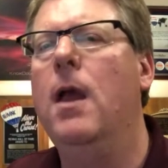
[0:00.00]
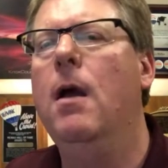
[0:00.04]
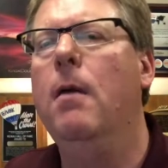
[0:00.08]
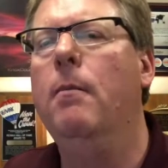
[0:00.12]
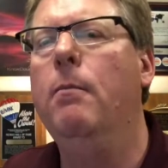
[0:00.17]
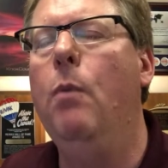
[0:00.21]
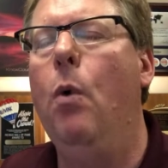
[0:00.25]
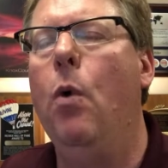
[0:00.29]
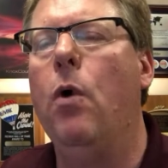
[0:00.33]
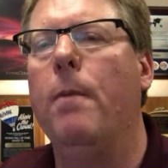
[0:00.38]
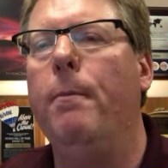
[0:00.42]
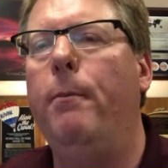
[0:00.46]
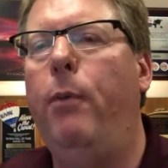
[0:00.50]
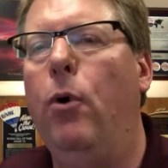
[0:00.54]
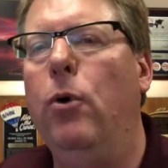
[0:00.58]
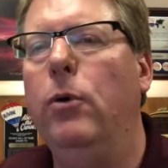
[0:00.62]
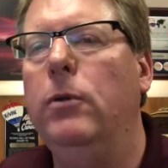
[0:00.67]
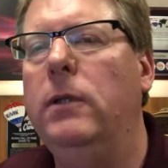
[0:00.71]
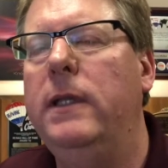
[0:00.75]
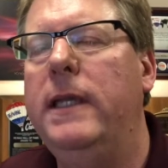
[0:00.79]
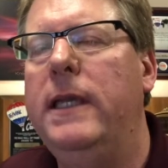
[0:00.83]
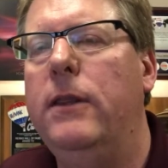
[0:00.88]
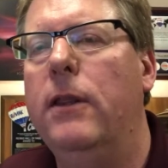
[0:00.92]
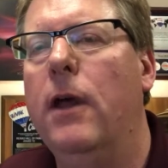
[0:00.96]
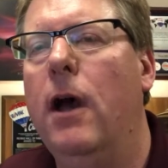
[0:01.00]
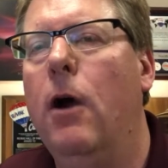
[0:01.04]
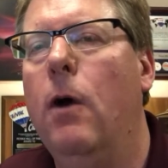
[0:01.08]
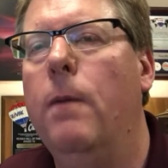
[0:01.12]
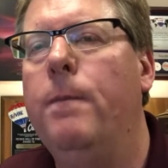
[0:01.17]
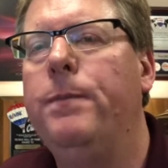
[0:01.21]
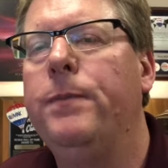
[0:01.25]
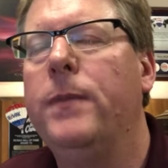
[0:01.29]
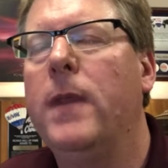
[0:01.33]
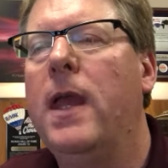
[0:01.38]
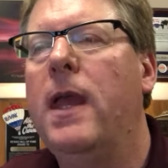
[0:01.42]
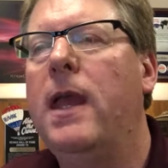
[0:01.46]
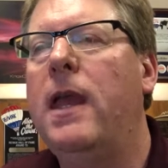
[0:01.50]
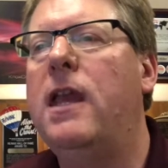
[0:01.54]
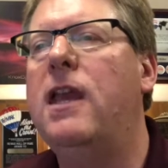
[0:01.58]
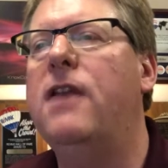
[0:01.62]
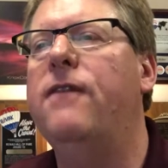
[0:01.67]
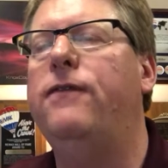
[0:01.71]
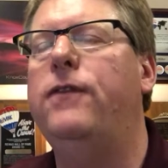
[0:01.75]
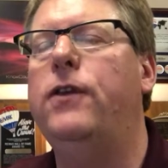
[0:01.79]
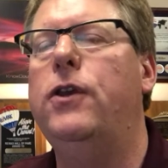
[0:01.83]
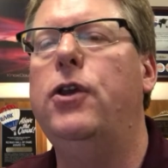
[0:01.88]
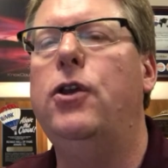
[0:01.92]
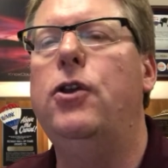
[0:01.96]
More importantly, though,
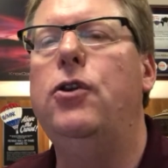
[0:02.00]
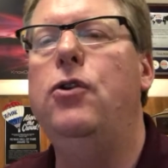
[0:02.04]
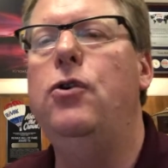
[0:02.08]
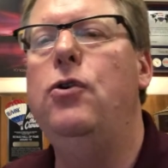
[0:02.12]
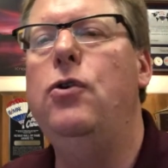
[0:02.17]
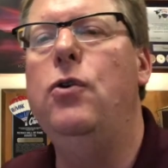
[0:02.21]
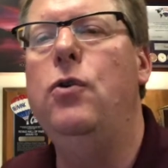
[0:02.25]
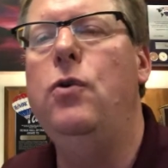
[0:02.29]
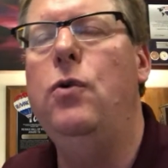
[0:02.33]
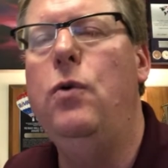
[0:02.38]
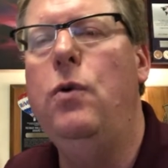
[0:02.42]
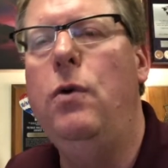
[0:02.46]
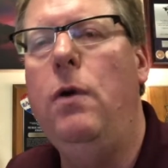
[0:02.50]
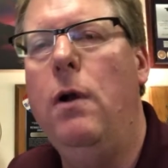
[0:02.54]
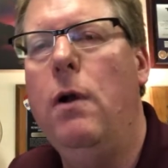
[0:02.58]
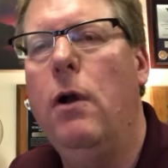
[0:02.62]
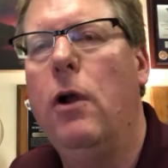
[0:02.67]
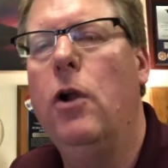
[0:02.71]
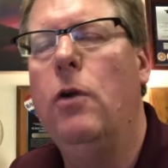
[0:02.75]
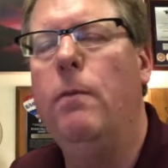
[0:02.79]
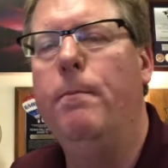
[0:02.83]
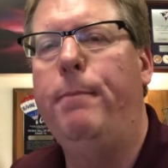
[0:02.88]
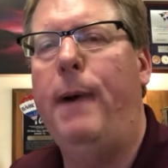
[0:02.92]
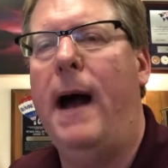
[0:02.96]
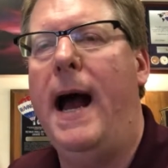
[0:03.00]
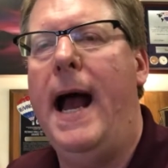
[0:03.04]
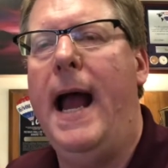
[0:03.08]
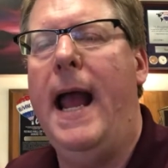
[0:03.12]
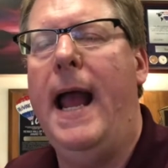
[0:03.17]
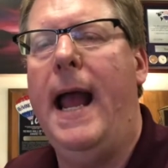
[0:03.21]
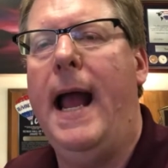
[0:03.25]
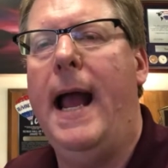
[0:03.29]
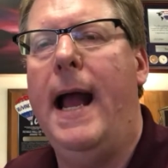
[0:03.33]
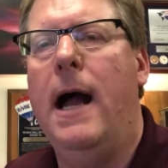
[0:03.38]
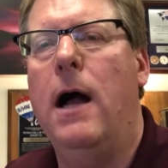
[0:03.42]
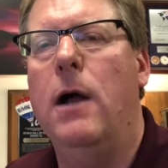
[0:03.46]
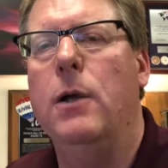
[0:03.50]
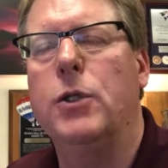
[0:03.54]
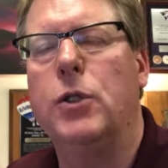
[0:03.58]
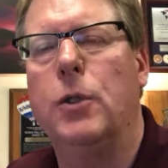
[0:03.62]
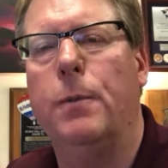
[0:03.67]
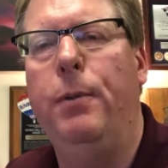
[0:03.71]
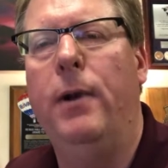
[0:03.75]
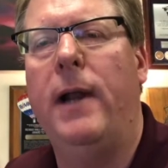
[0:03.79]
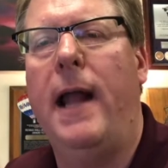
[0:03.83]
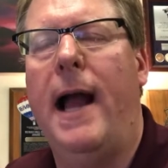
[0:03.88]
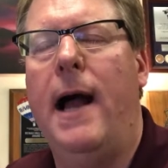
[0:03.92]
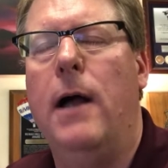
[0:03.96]
if you buy a house
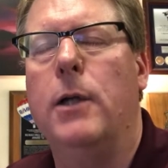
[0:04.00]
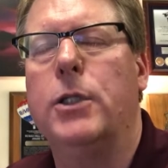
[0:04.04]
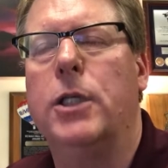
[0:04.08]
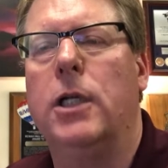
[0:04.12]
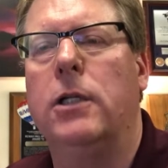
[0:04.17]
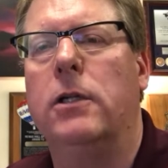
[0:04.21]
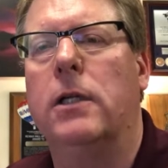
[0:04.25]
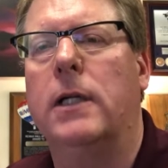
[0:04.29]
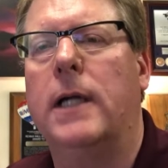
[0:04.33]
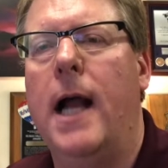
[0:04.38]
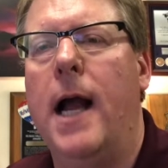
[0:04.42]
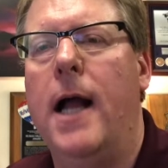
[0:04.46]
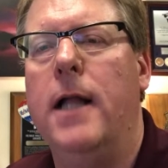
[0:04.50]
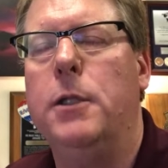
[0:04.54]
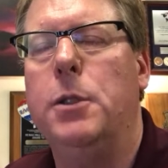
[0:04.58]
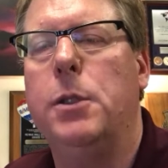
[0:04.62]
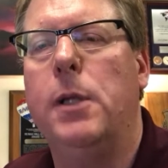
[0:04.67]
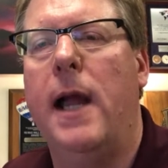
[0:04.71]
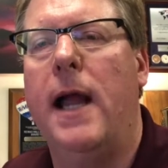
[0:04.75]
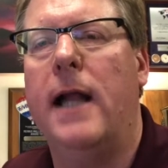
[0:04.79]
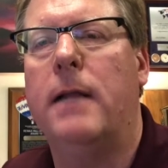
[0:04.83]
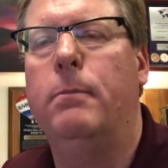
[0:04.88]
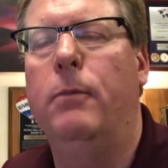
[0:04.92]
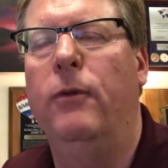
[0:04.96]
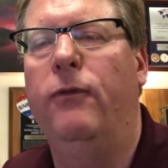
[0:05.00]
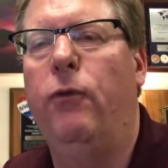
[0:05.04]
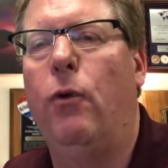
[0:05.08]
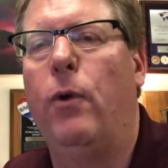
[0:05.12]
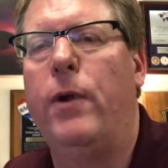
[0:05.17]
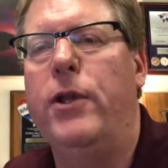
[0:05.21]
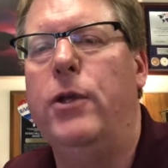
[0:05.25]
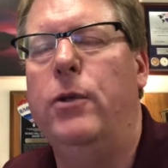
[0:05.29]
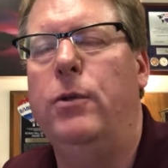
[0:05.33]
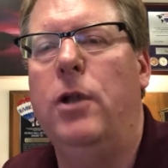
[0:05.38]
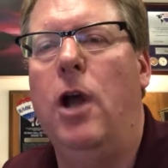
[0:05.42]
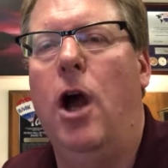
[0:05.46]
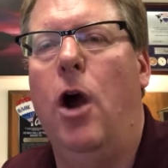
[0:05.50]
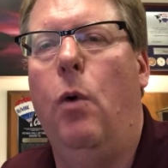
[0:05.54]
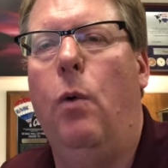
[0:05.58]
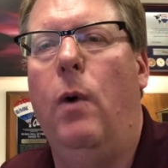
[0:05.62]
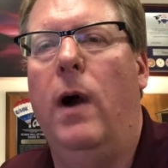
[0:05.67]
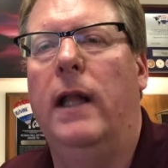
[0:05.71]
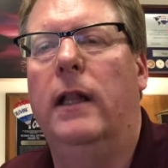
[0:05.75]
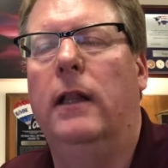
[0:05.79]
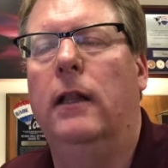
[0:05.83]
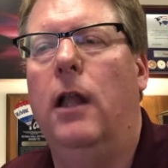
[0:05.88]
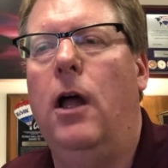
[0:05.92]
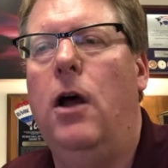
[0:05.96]
or put a house under contract before you know
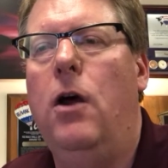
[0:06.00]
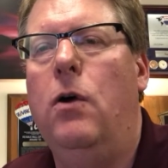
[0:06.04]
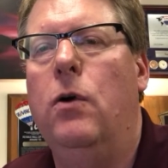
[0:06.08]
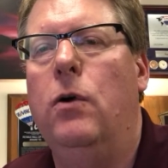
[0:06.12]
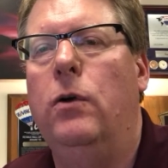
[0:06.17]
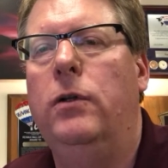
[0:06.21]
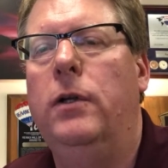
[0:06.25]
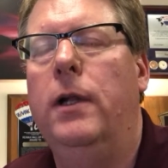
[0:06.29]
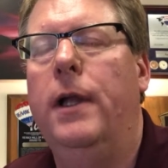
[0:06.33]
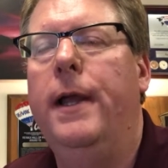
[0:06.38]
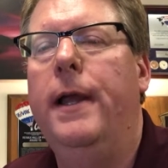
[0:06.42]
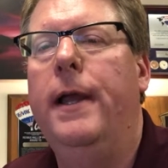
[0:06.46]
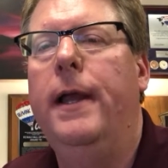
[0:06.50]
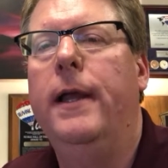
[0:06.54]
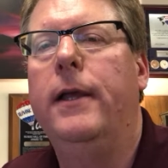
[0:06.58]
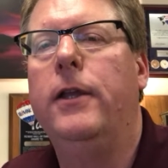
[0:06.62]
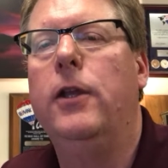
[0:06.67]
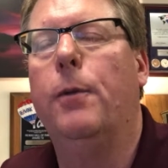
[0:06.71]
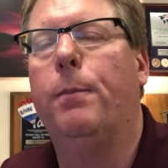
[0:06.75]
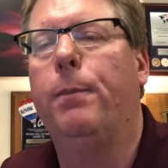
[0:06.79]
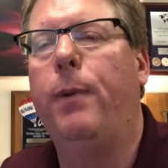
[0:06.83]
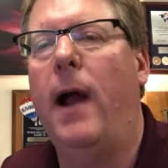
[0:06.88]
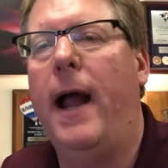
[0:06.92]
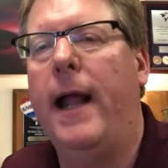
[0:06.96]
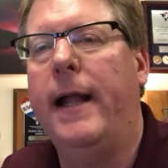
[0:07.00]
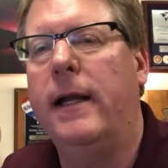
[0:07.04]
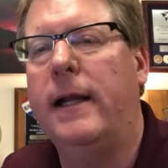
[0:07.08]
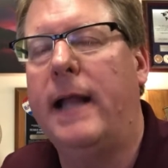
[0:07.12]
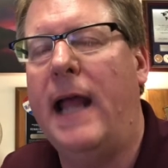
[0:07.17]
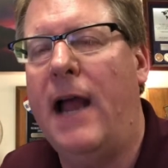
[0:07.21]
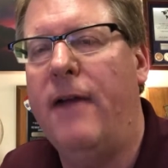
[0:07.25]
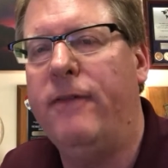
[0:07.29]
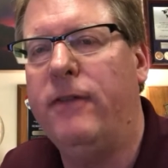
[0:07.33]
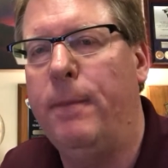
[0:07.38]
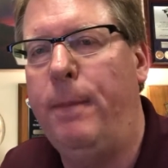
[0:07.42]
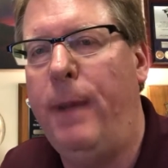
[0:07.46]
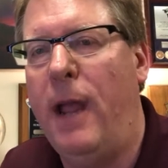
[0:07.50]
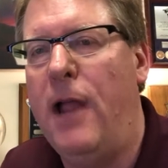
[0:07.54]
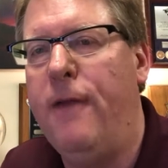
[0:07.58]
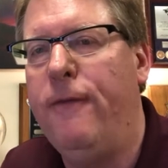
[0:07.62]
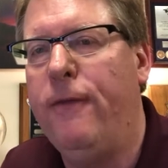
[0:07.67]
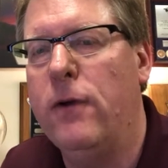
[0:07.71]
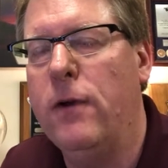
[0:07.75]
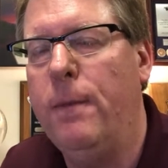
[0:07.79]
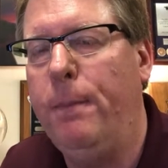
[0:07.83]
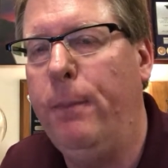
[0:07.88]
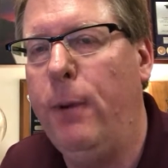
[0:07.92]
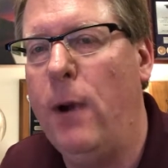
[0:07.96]
what loan, you're probably going to have to pay
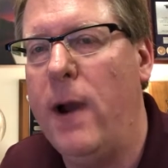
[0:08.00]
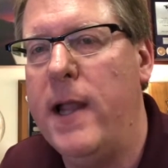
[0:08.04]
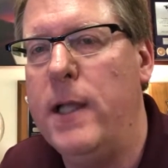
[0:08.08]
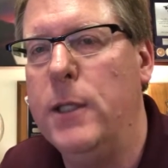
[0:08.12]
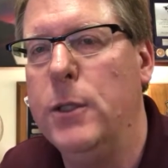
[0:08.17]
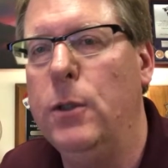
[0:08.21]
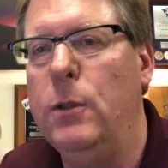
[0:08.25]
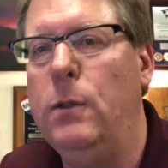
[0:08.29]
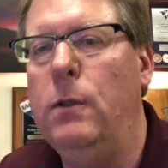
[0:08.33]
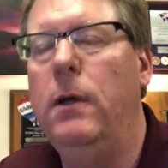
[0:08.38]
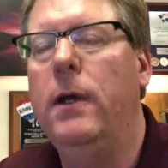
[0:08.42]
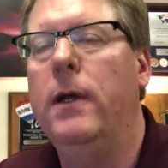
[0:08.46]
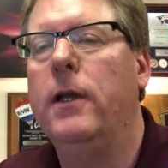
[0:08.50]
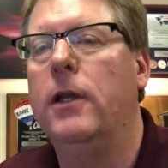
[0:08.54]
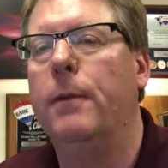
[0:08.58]
for an appraisal.